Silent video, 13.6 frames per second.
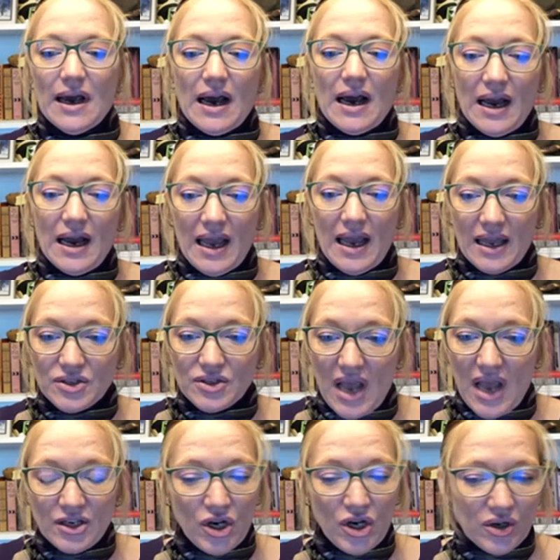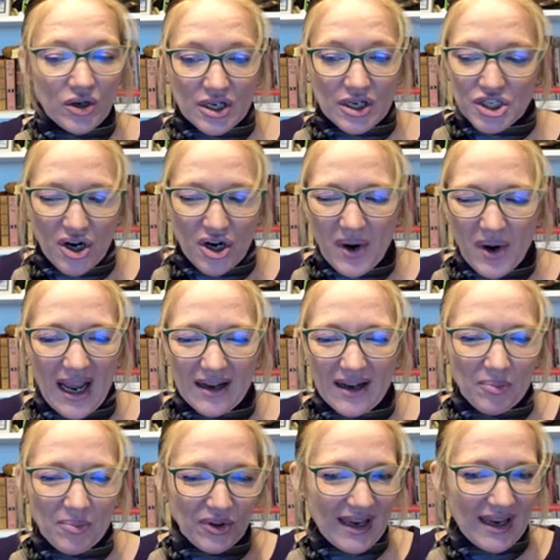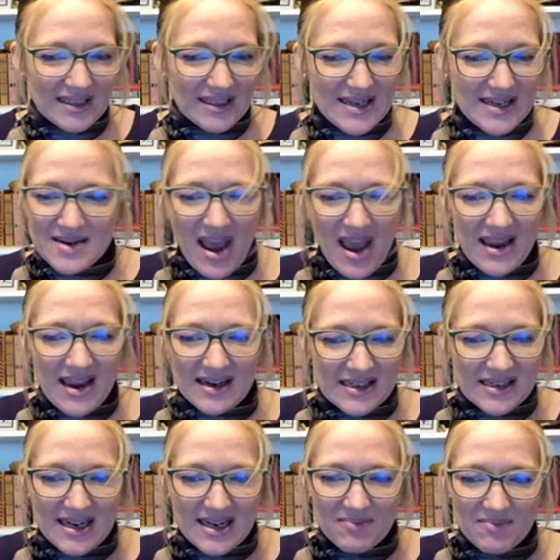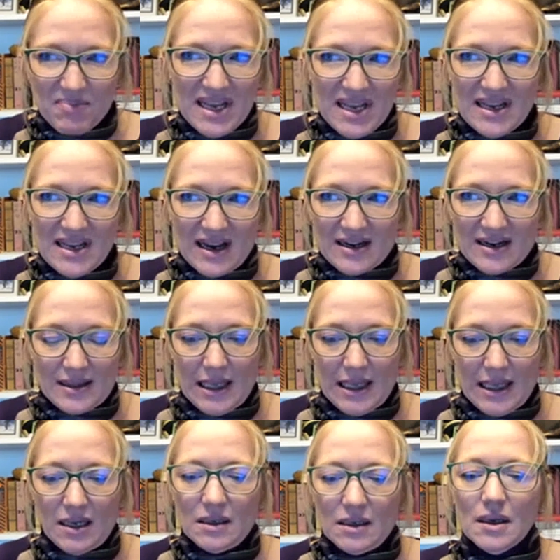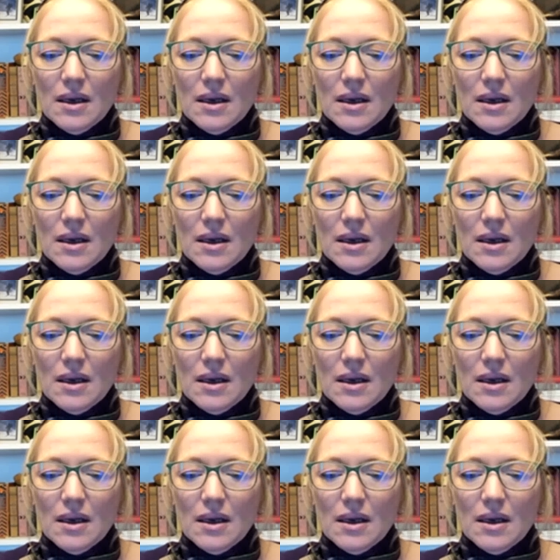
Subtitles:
And you don't, because you don't want to end up with like a team A and a team B kind of thing.